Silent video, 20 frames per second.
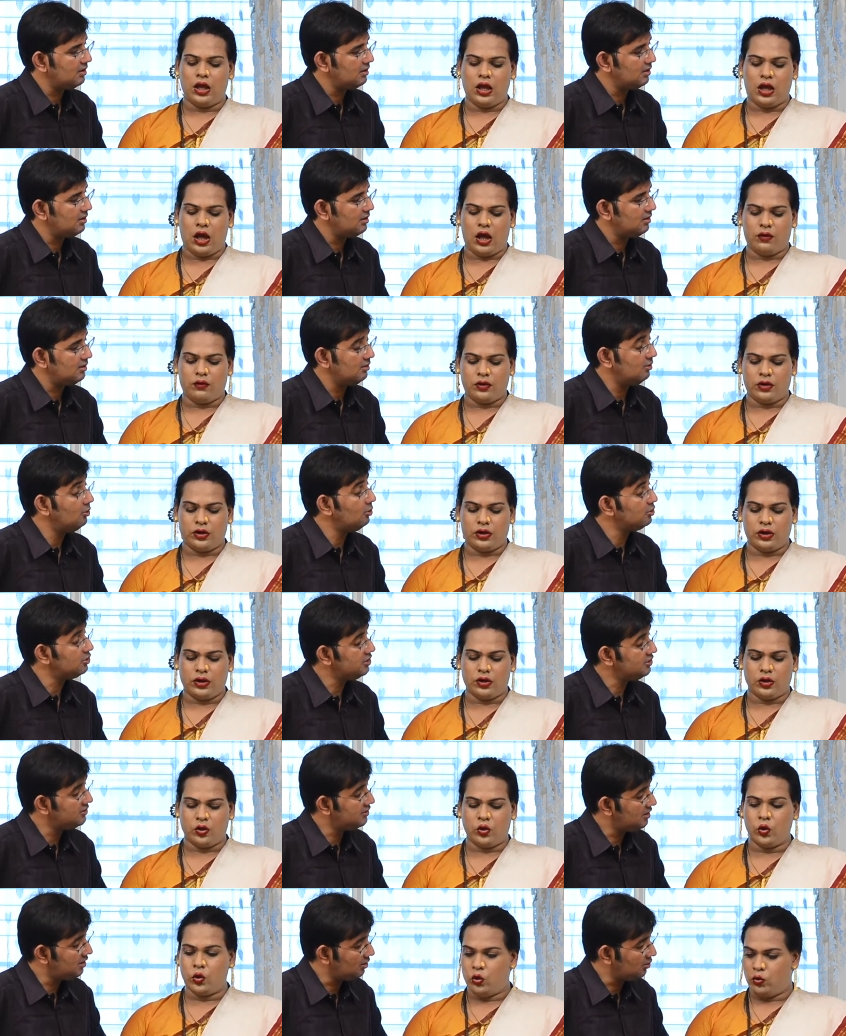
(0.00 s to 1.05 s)
Speaker 1: Our oh, she's
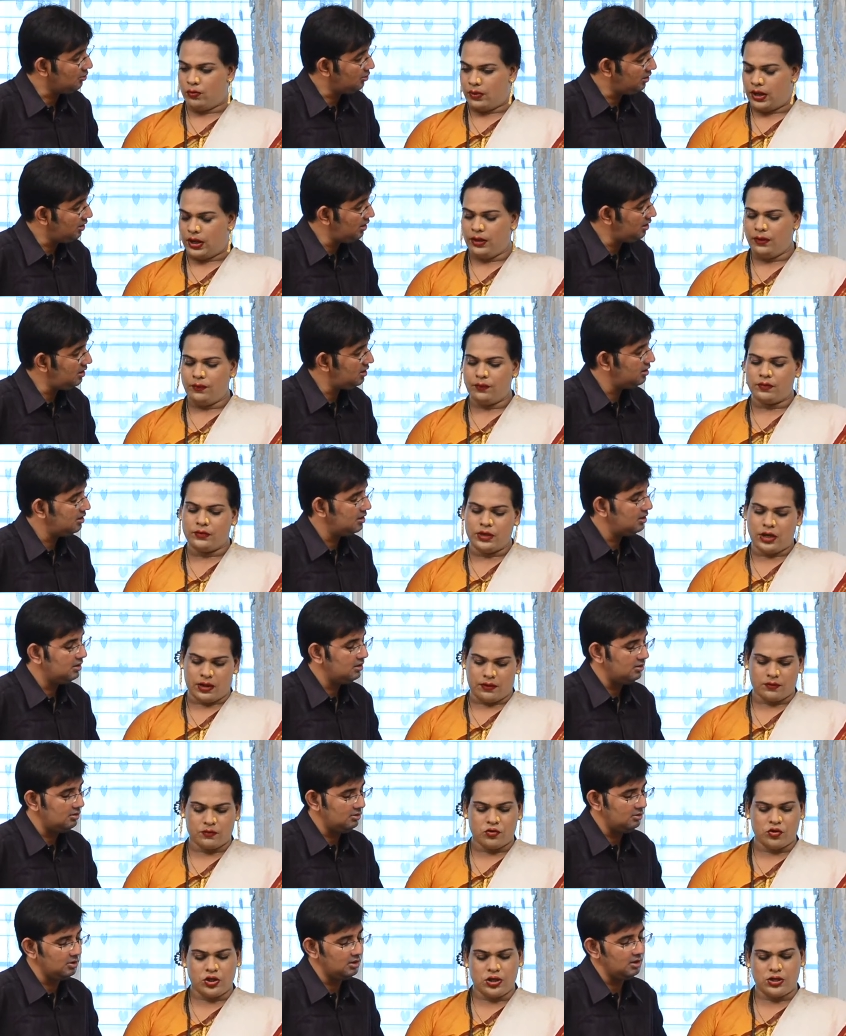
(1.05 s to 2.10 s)
an Aghori? Yeah,
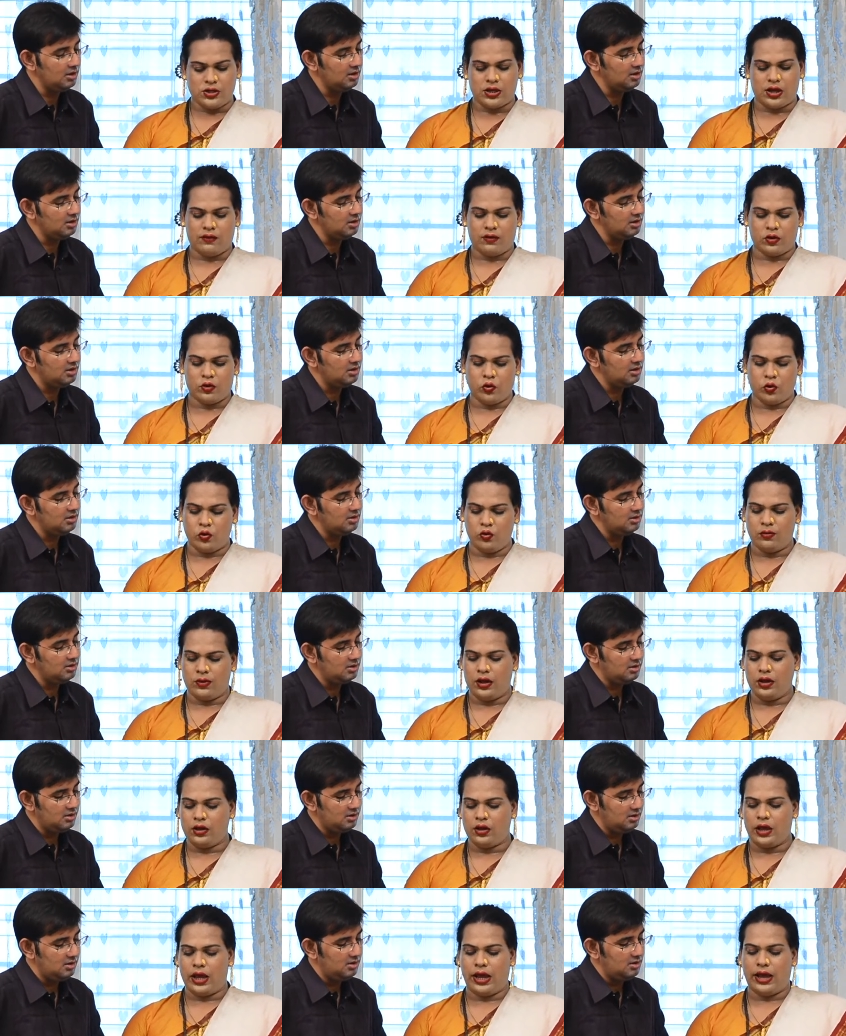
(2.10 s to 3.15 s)
okay. She's our Guru Ma,
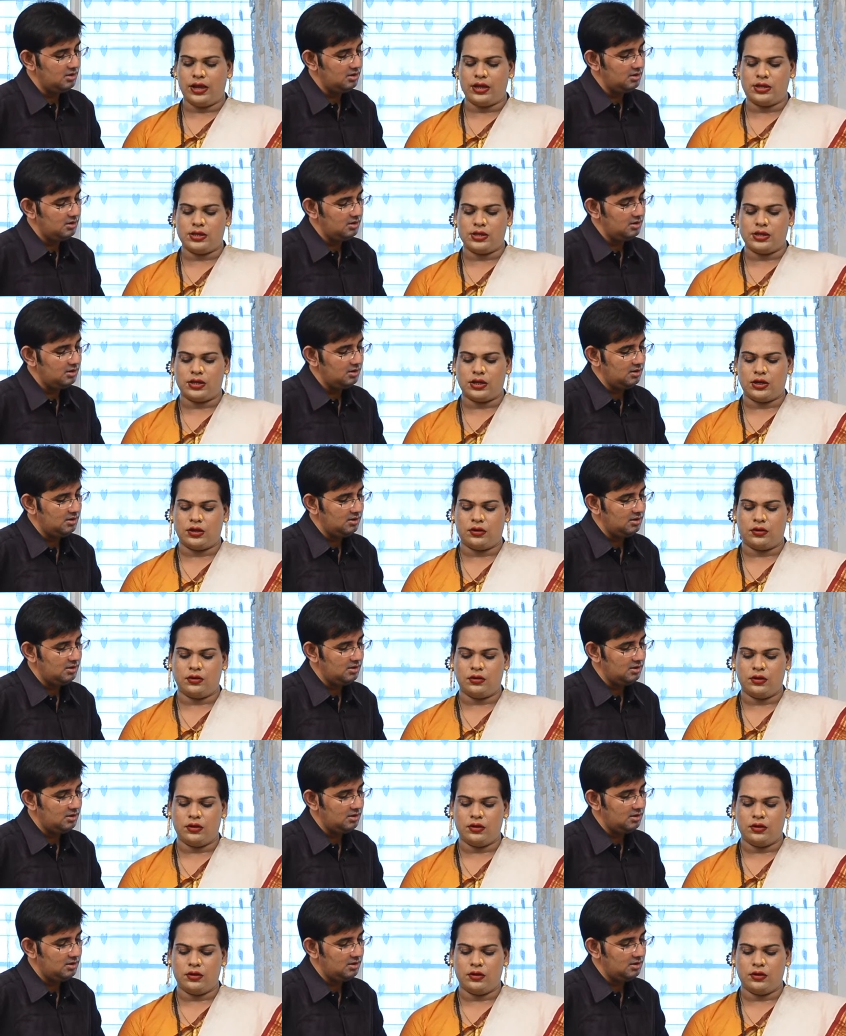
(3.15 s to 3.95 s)
and uh,